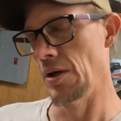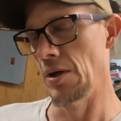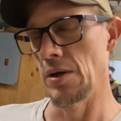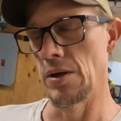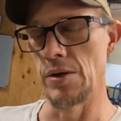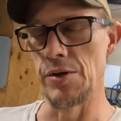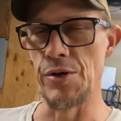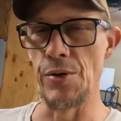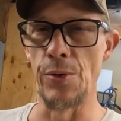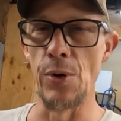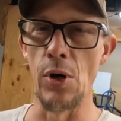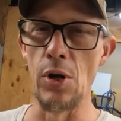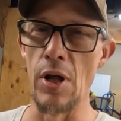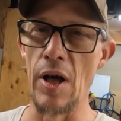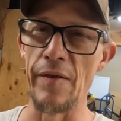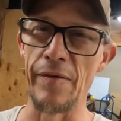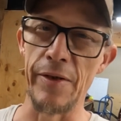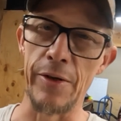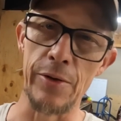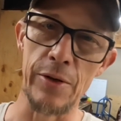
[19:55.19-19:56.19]
went to roll
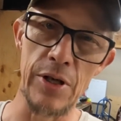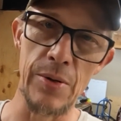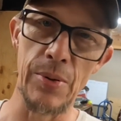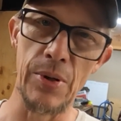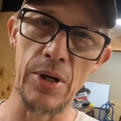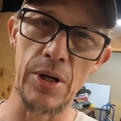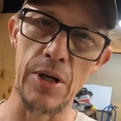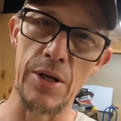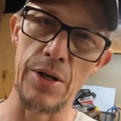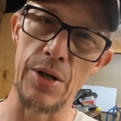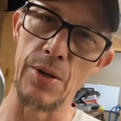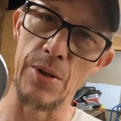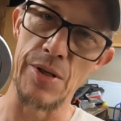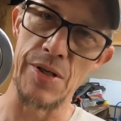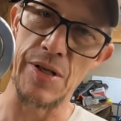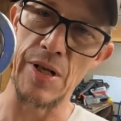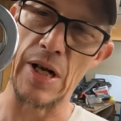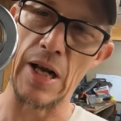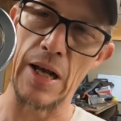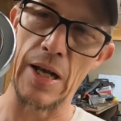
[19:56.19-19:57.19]
off the creeper and
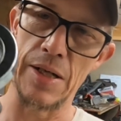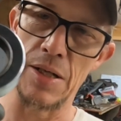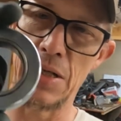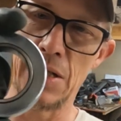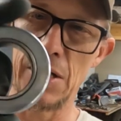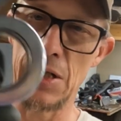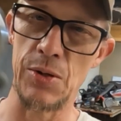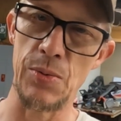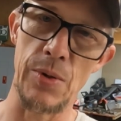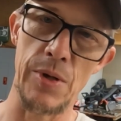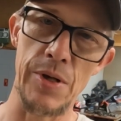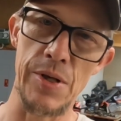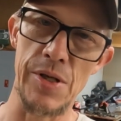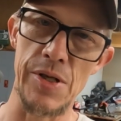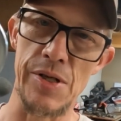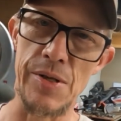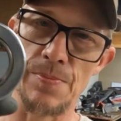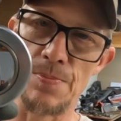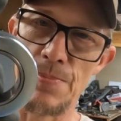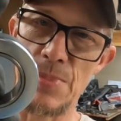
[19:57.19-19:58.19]
noticed that I had kicked one of
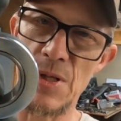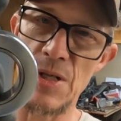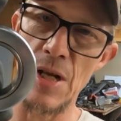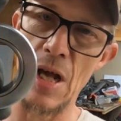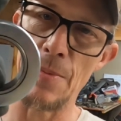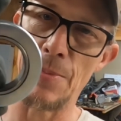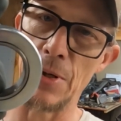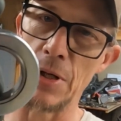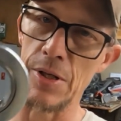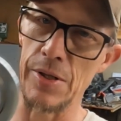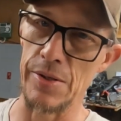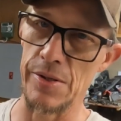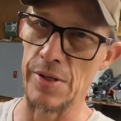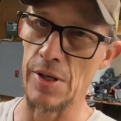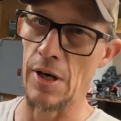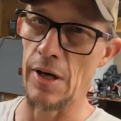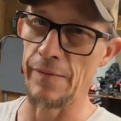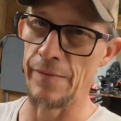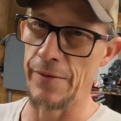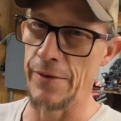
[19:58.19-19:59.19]
these snap rings
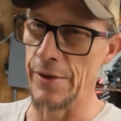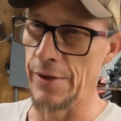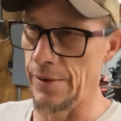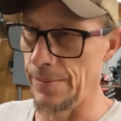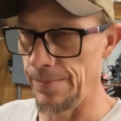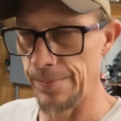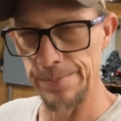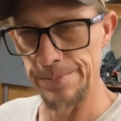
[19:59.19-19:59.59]
off the